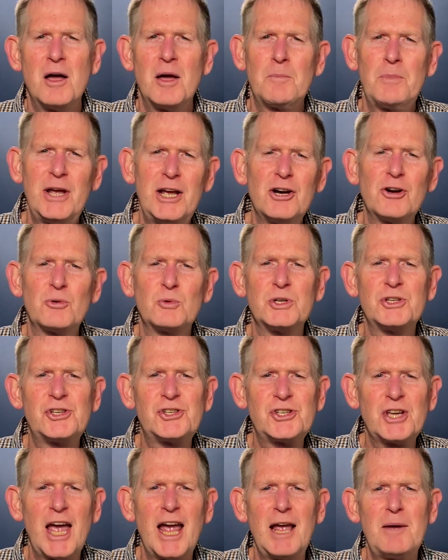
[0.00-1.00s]
Peter would
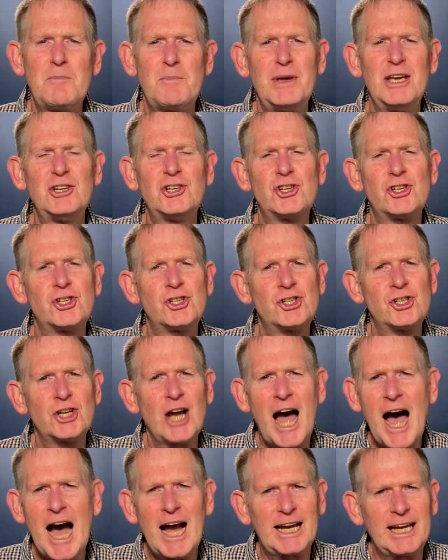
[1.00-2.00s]
say, be
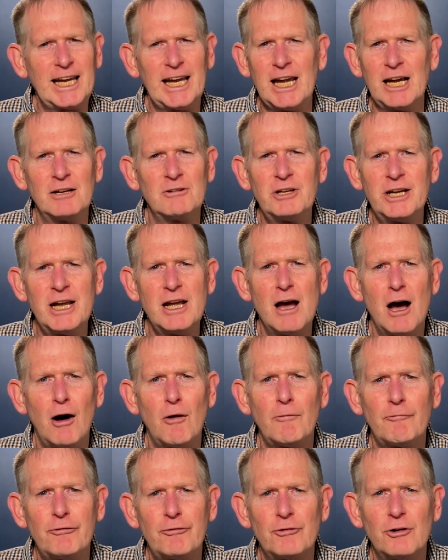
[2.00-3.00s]
shockingly
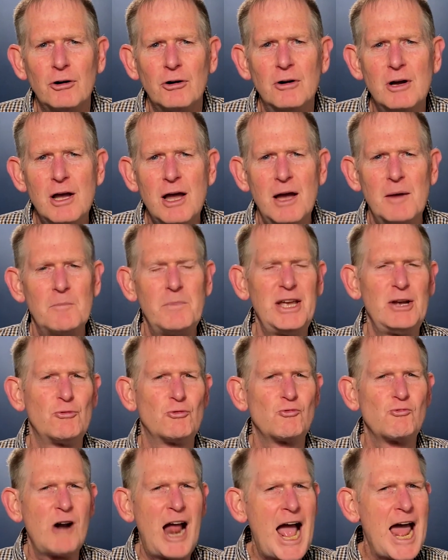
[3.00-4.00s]
helpful, be
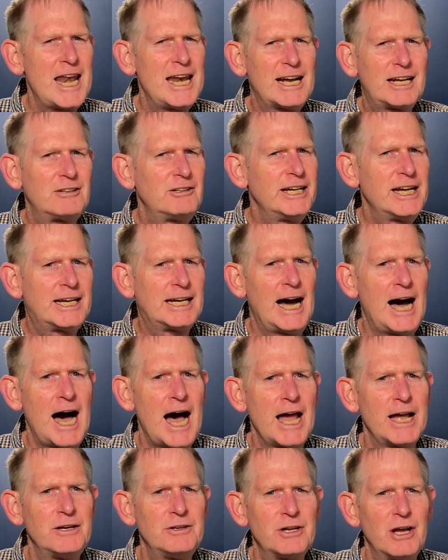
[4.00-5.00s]
radically
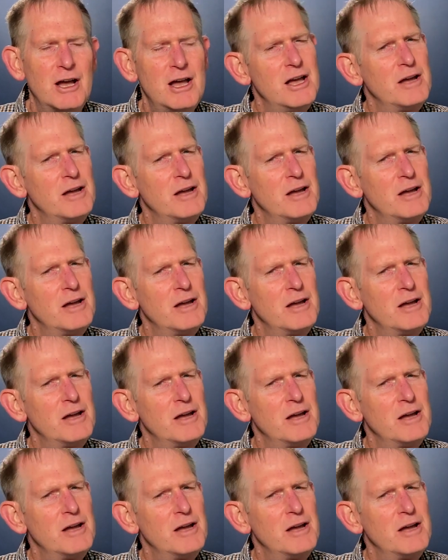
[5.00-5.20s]
kind,